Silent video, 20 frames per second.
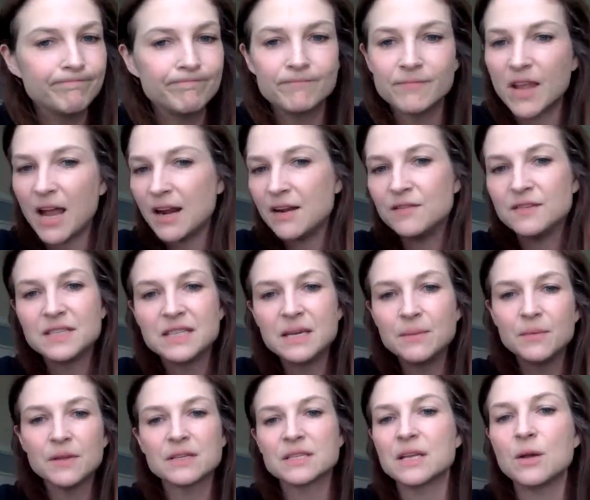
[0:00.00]
kind of
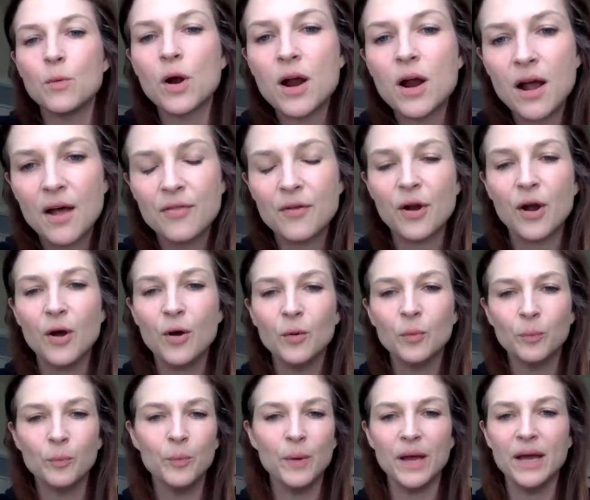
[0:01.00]
seamlessly work on their
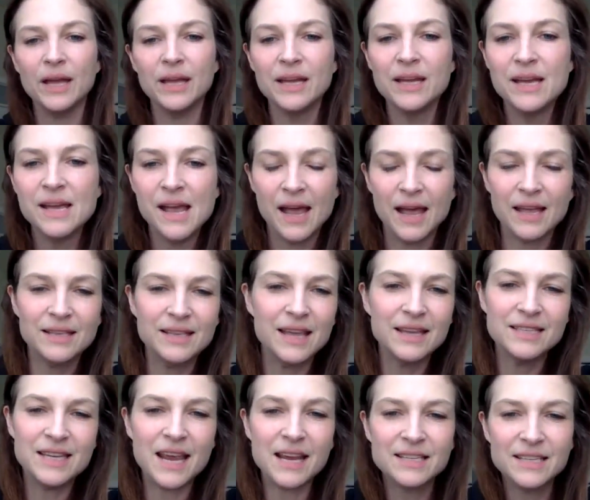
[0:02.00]
own, but it
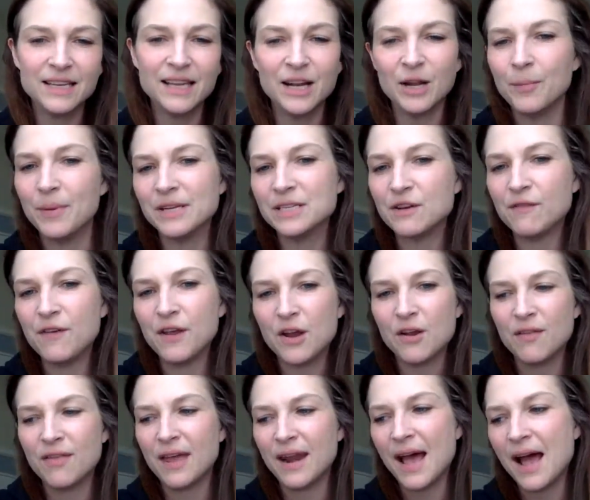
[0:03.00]
takes a little bit to figure
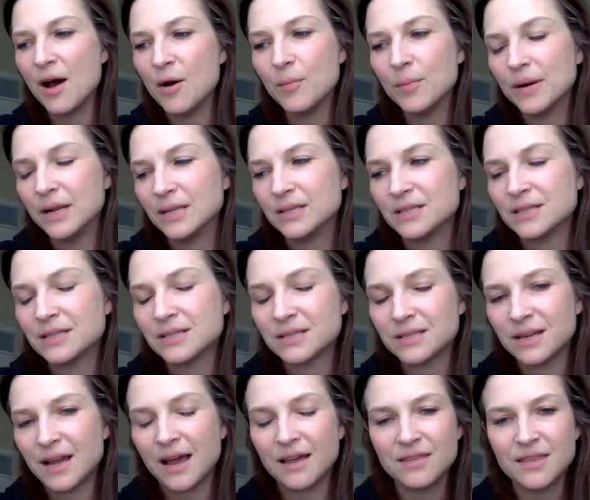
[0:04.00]
that out. But
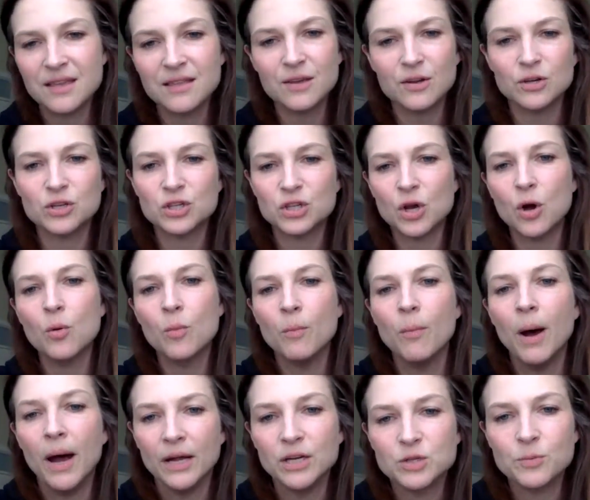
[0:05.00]
I think there's so
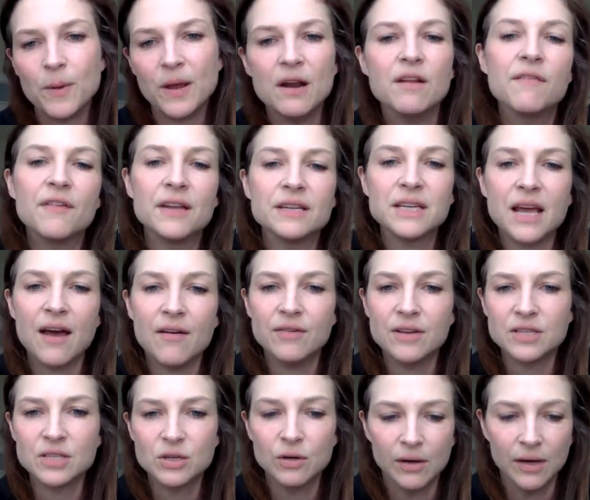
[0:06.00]
much benefit to having
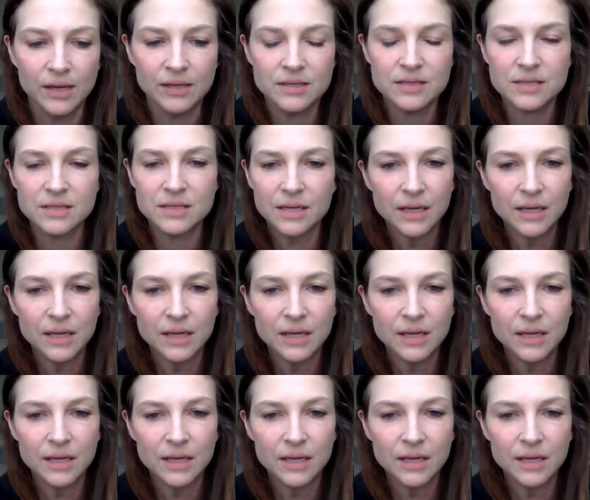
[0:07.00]
students